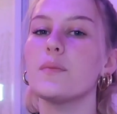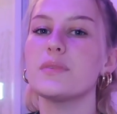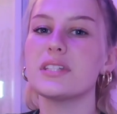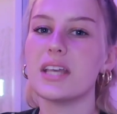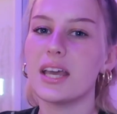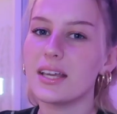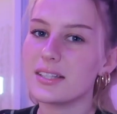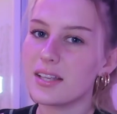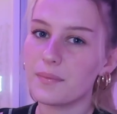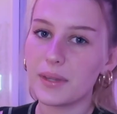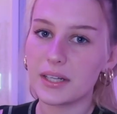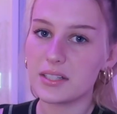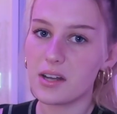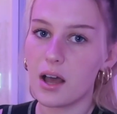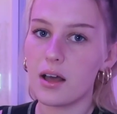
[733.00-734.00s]
I'm saying
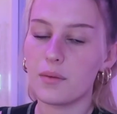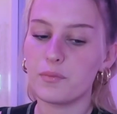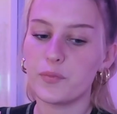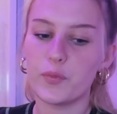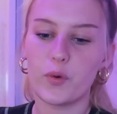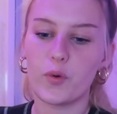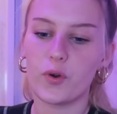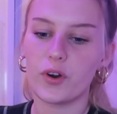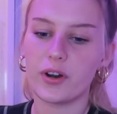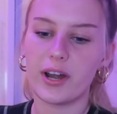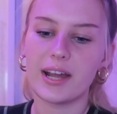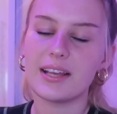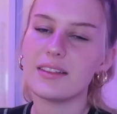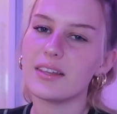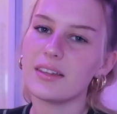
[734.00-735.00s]
something dumb or
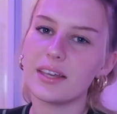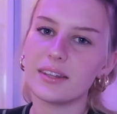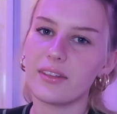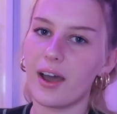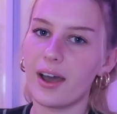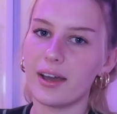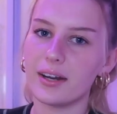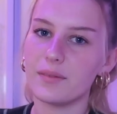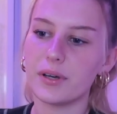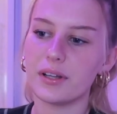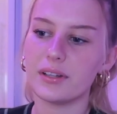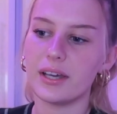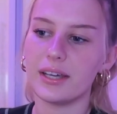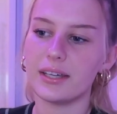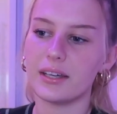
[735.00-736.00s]
anything like that.
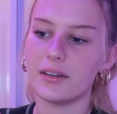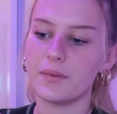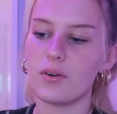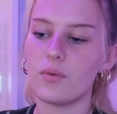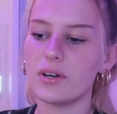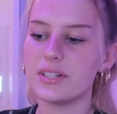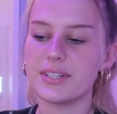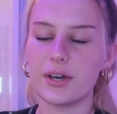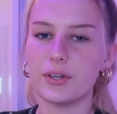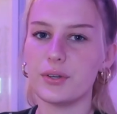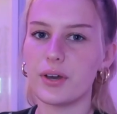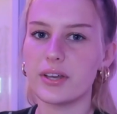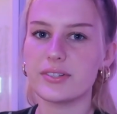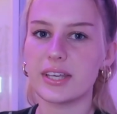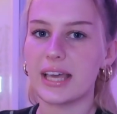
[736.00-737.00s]
But like, I don't want to tell
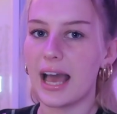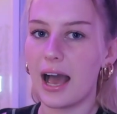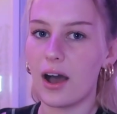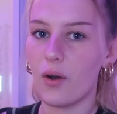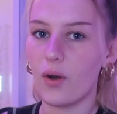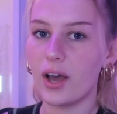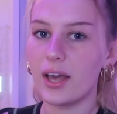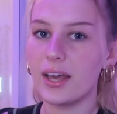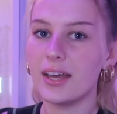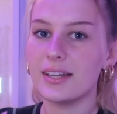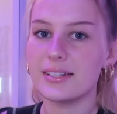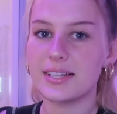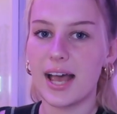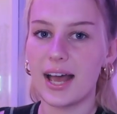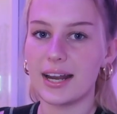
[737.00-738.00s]
you guys like how
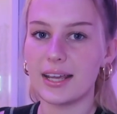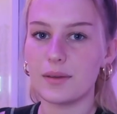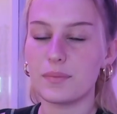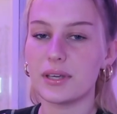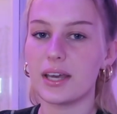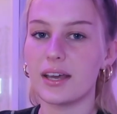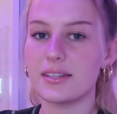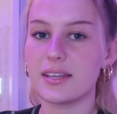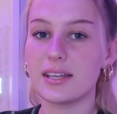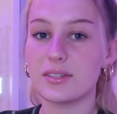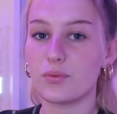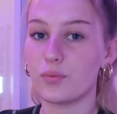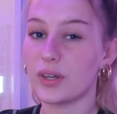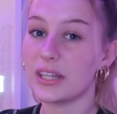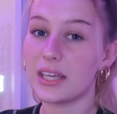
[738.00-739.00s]
to edit because
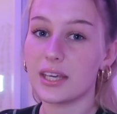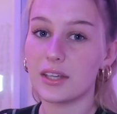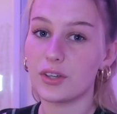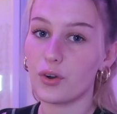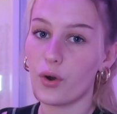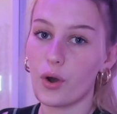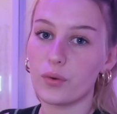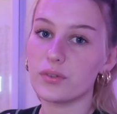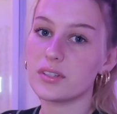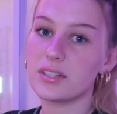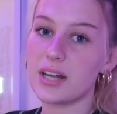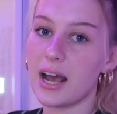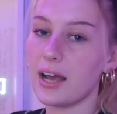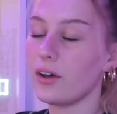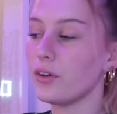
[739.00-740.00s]
it's really your own
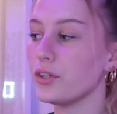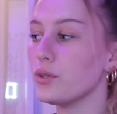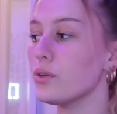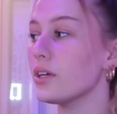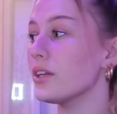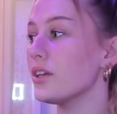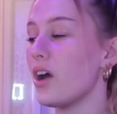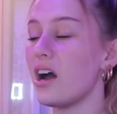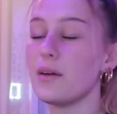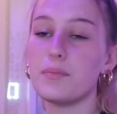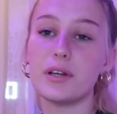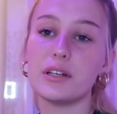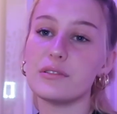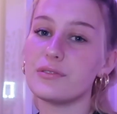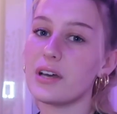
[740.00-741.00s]
style. You could
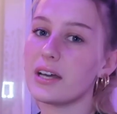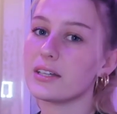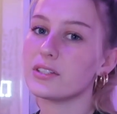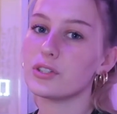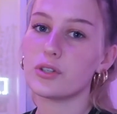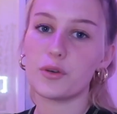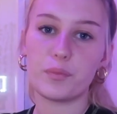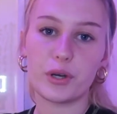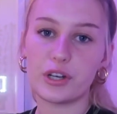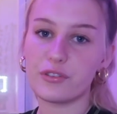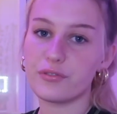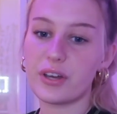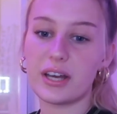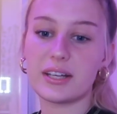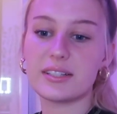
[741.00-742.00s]
not put effects, you could put
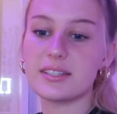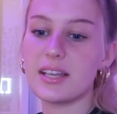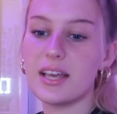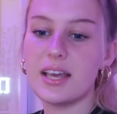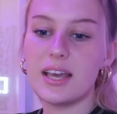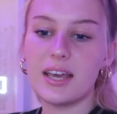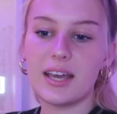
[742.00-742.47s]
effects.